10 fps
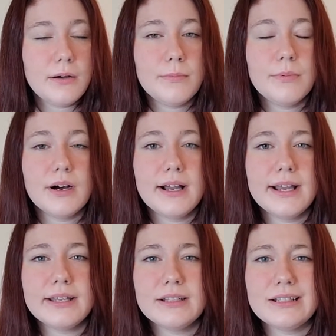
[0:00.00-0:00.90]

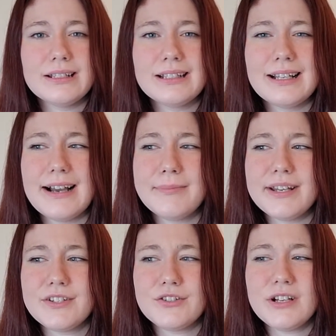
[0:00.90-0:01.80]
but I'm
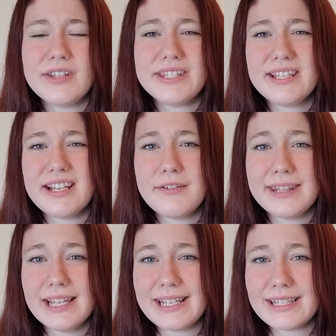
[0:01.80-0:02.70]
not sure I'd say I would
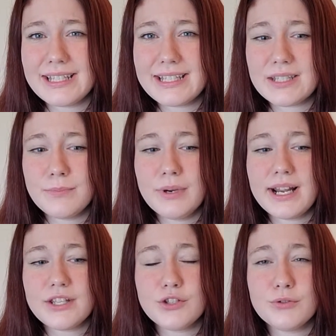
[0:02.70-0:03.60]
like this, but
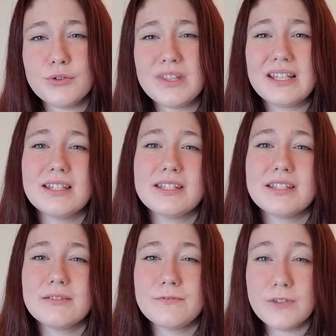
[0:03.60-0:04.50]
I do think this is
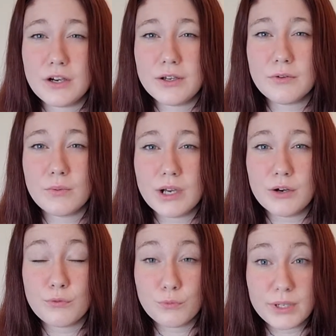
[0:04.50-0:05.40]
a very
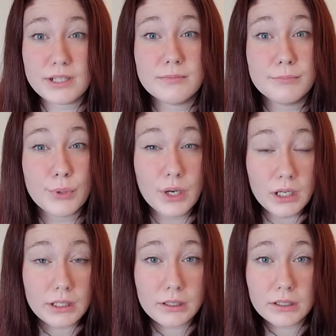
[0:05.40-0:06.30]
well written
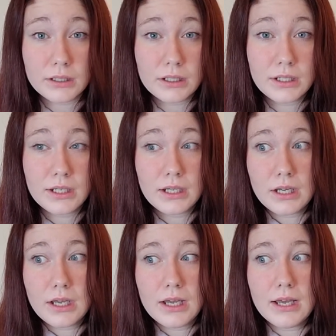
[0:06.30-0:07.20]
book.
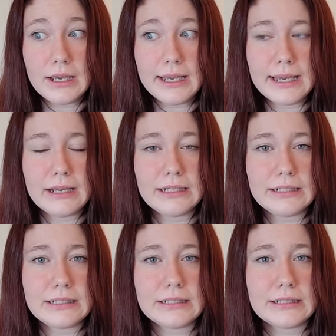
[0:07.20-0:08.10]

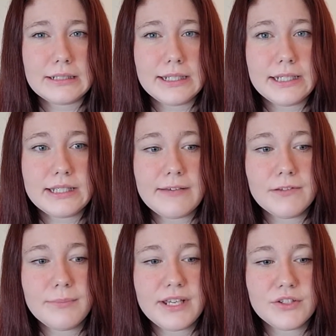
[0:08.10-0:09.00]
And it
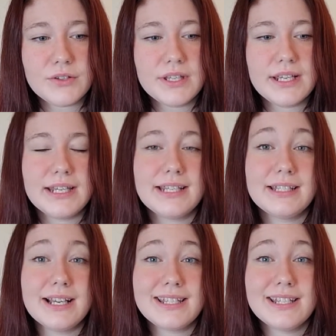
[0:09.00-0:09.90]
definitely makes you think, and it
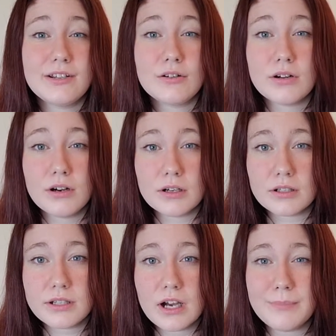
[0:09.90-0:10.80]
does hit on harder
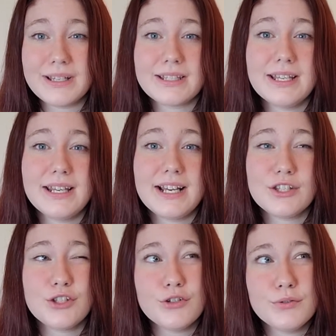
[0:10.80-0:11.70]
topics. And I
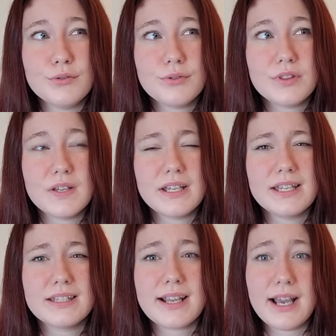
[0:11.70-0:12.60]
do think
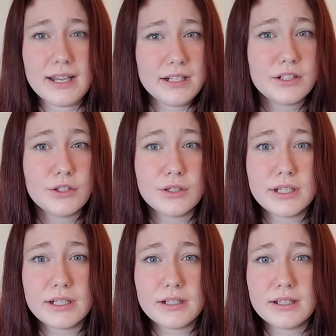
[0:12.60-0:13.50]
it's kind of
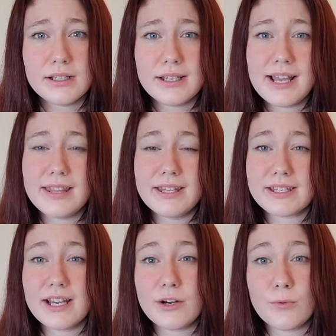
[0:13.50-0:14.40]
good in this
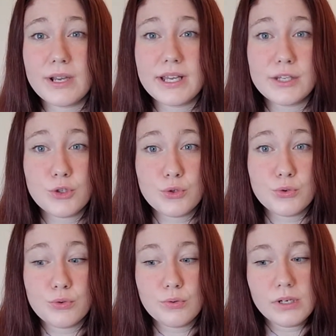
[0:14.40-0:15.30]
kind of way
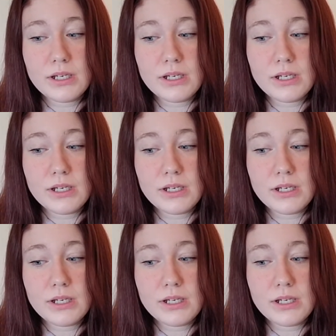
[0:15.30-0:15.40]
to,